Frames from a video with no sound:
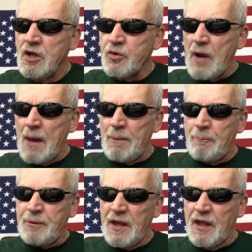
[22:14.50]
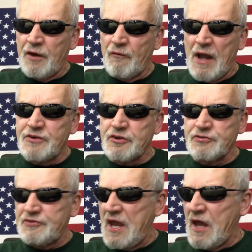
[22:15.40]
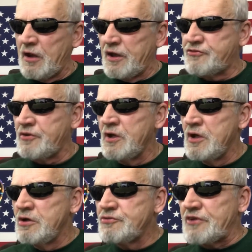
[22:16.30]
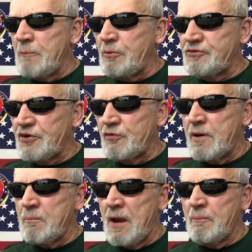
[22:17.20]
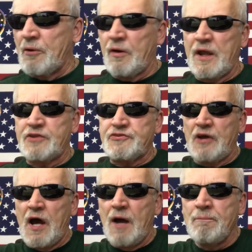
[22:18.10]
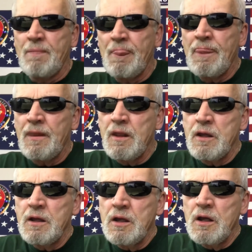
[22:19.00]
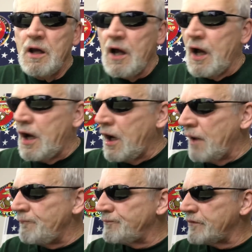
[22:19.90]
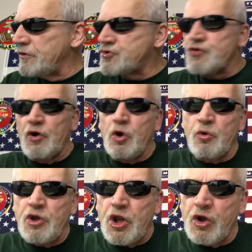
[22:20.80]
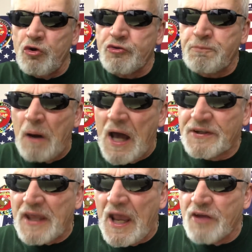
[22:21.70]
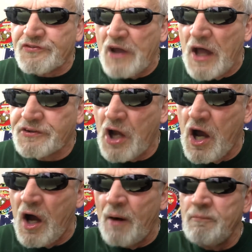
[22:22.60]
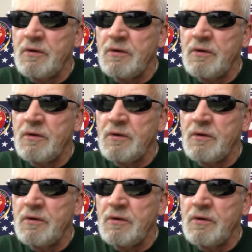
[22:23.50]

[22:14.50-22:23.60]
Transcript: grab a pen and write this down. It's simple to remember. It's TrueNewsPodcast.com.